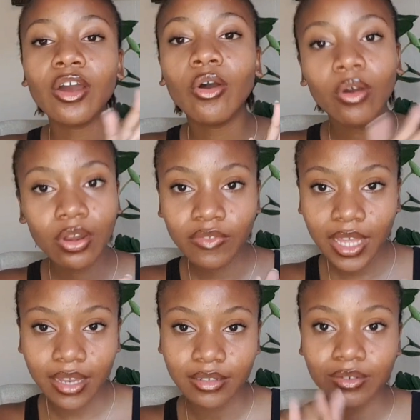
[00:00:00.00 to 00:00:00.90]
all of
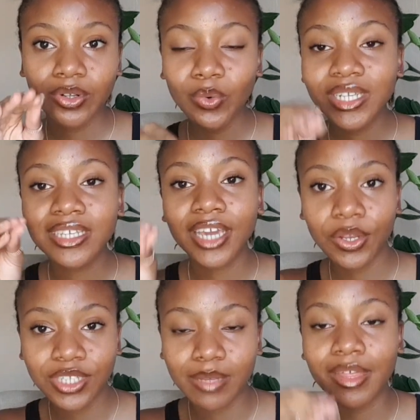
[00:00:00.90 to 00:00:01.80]
that. Always engage
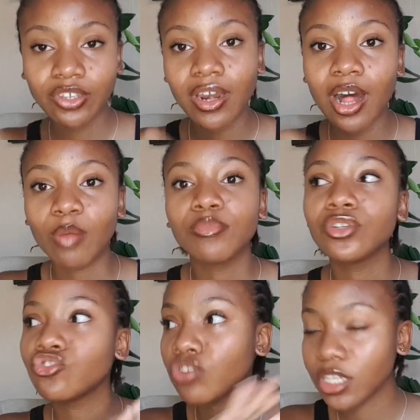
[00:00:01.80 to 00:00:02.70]
with them. That's going to help.
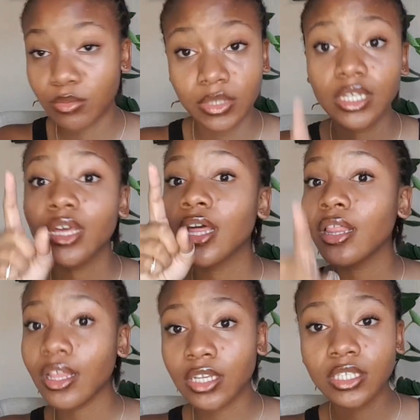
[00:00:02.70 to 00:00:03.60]
Trust me.
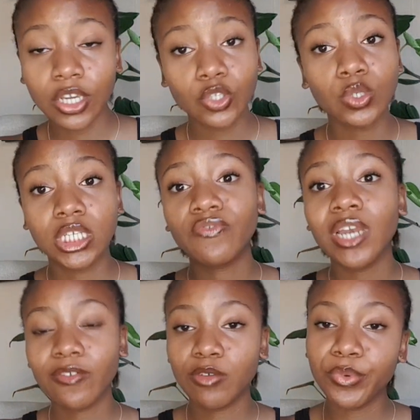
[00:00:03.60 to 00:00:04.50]
That's going to take you to a different
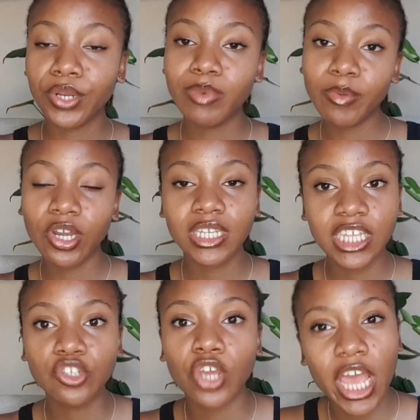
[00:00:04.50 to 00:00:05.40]
level. People, people are going to see that you